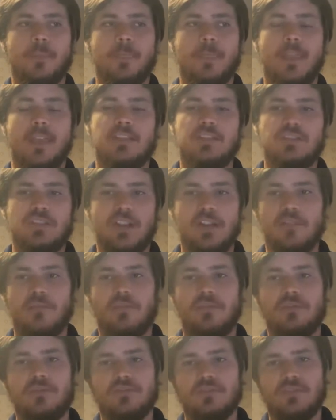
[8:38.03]
Instead
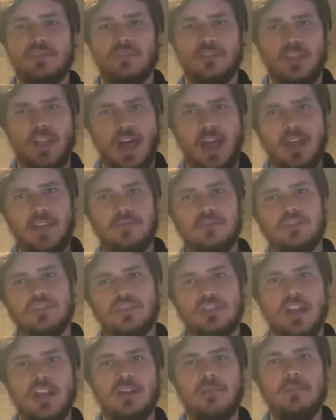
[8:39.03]
of life just
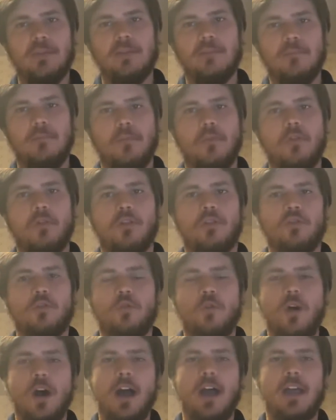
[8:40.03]
kind of being more
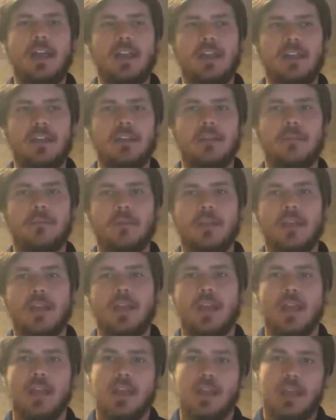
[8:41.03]
quiet,
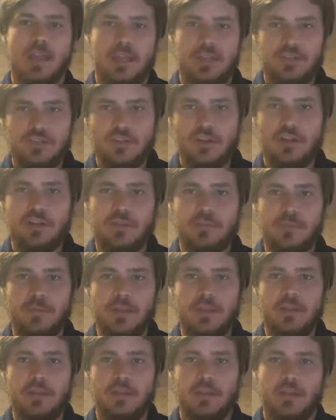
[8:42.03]
it started to
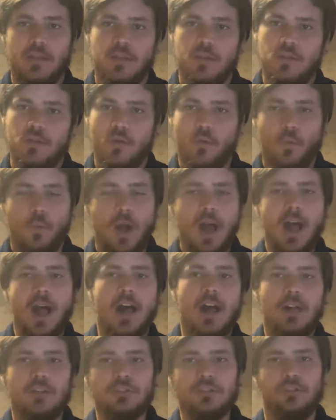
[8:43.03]
be
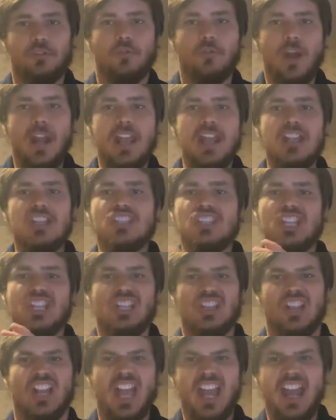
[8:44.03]
wild and crazy
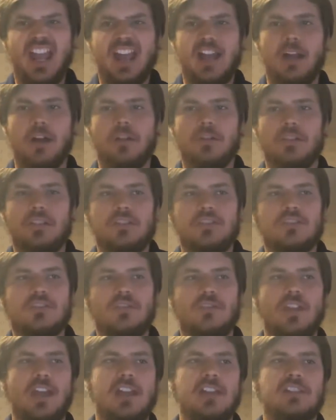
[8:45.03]
and loud. And so
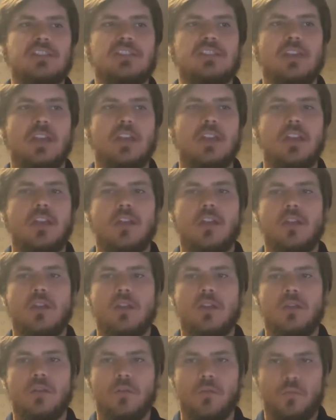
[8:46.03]
that's
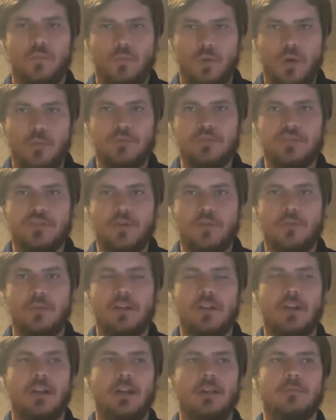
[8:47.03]
what was going
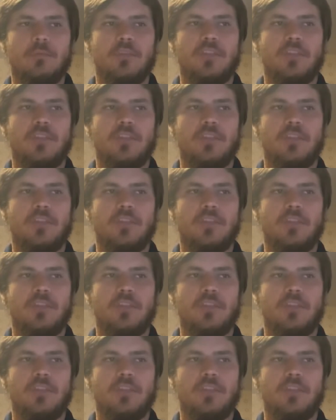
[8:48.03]
on with